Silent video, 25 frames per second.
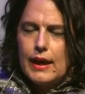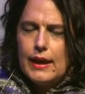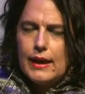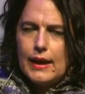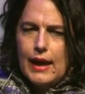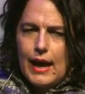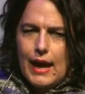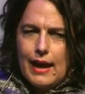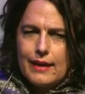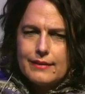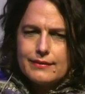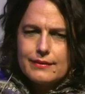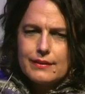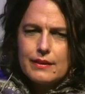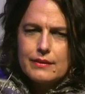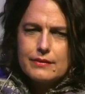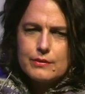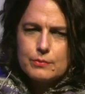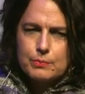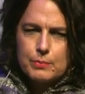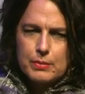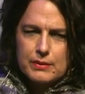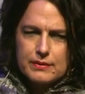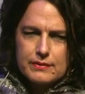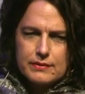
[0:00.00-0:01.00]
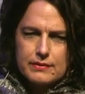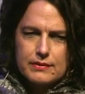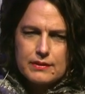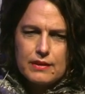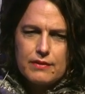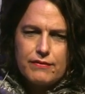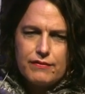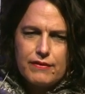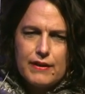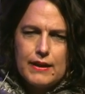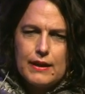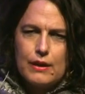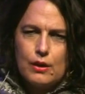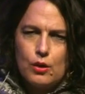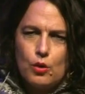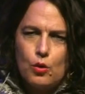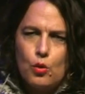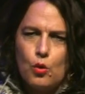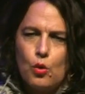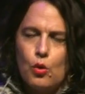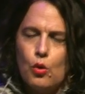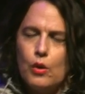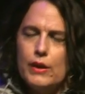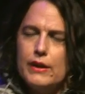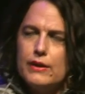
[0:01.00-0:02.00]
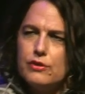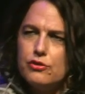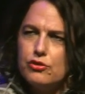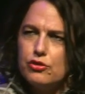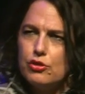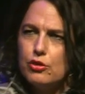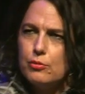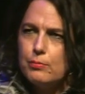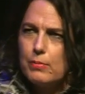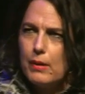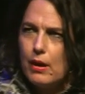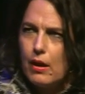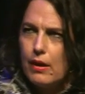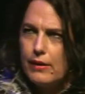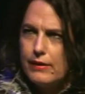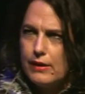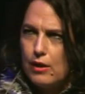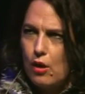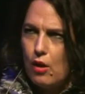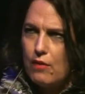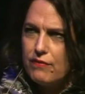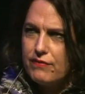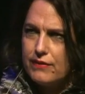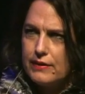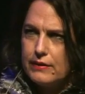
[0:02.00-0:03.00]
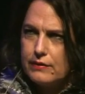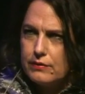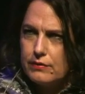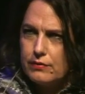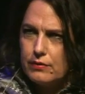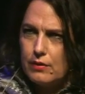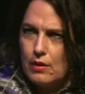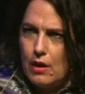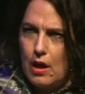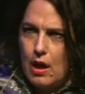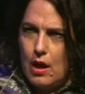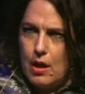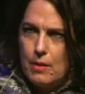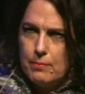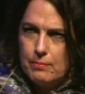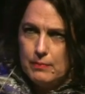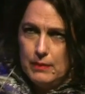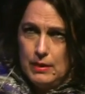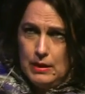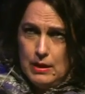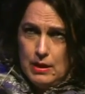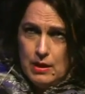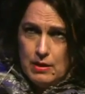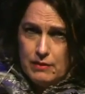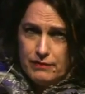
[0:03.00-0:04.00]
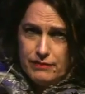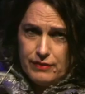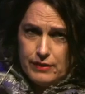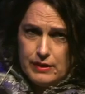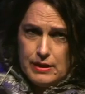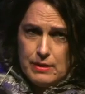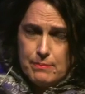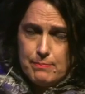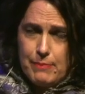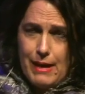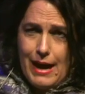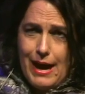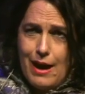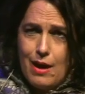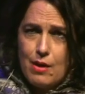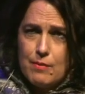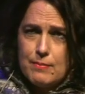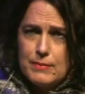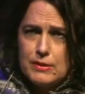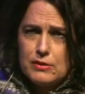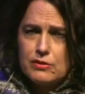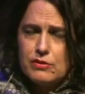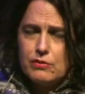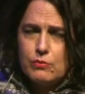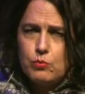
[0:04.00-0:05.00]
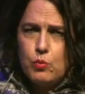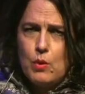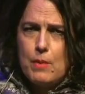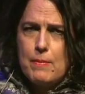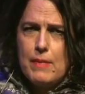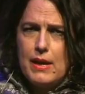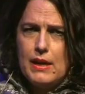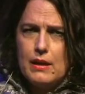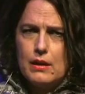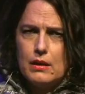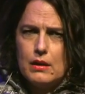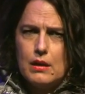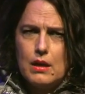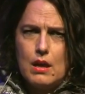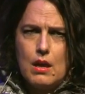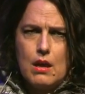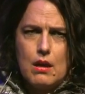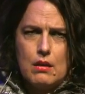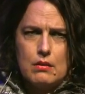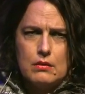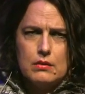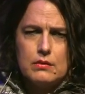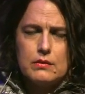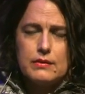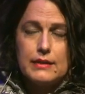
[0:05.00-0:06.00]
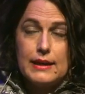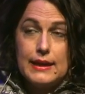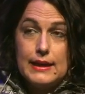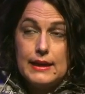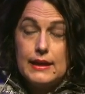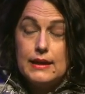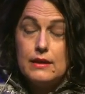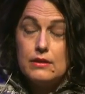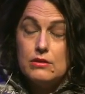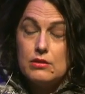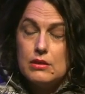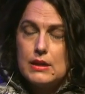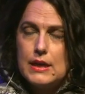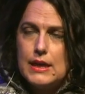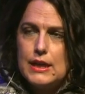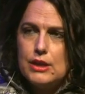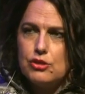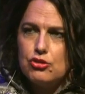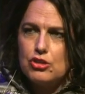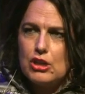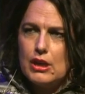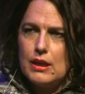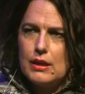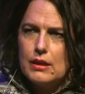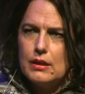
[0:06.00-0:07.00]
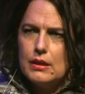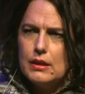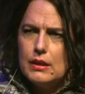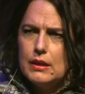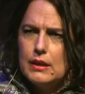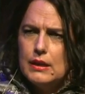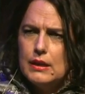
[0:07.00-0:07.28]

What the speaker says: It has a specific law issued by the Office for the Empowerment of Women and Girls in Indonesia